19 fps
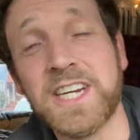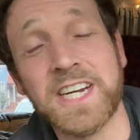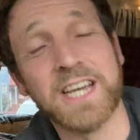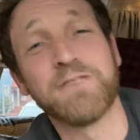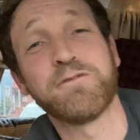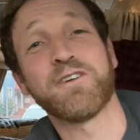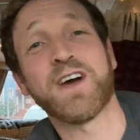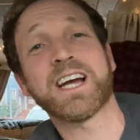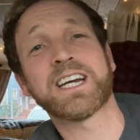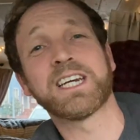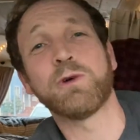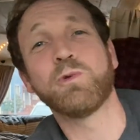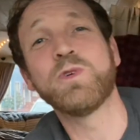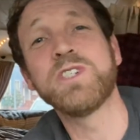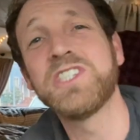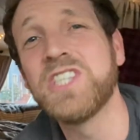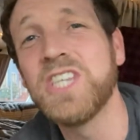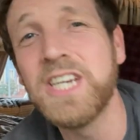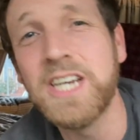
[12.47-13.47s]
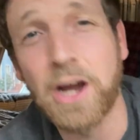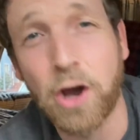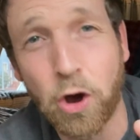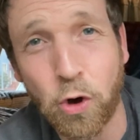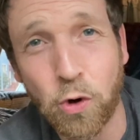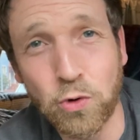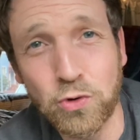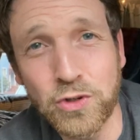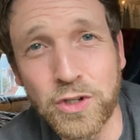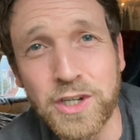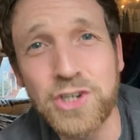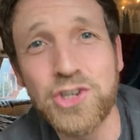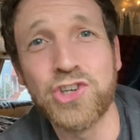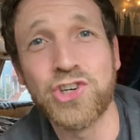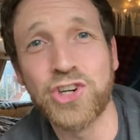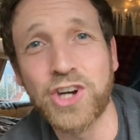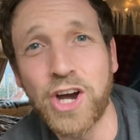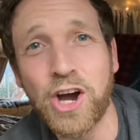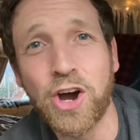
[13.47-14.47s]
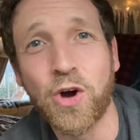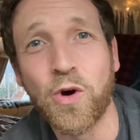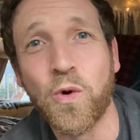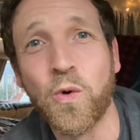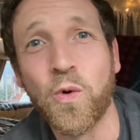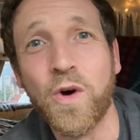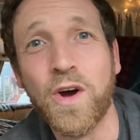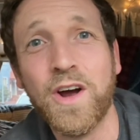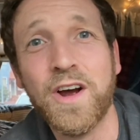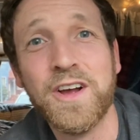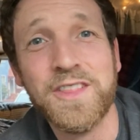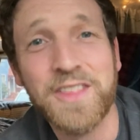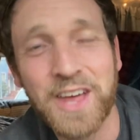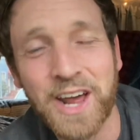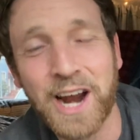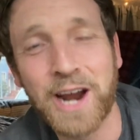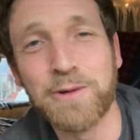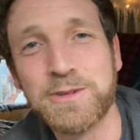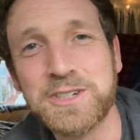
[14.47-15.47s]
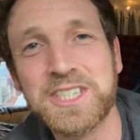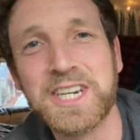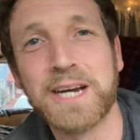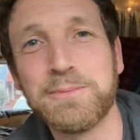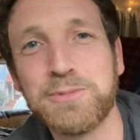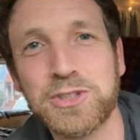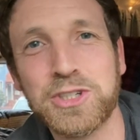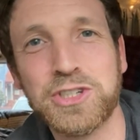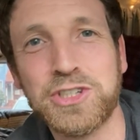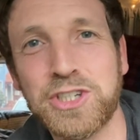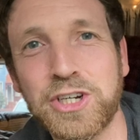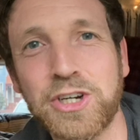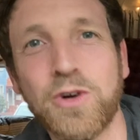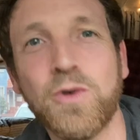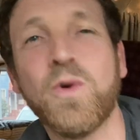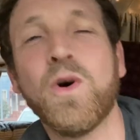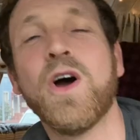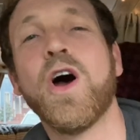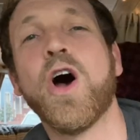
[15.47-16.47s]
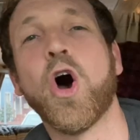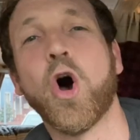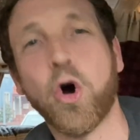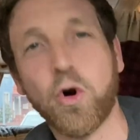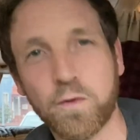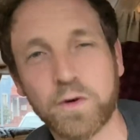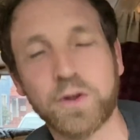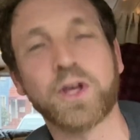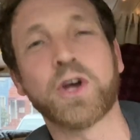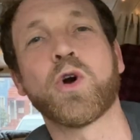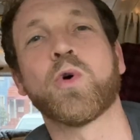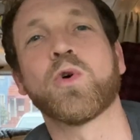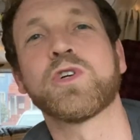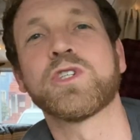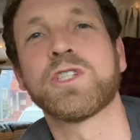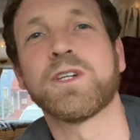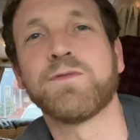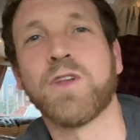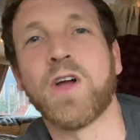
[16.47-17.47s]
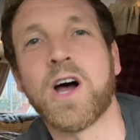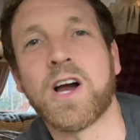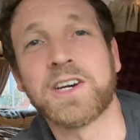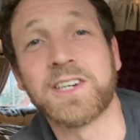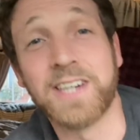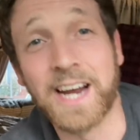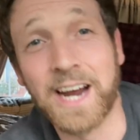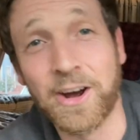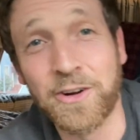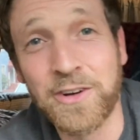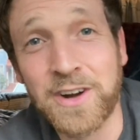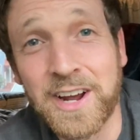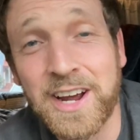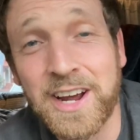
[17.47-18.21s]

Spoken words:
In fact, it was the only show that I was able to do over the course of lockdown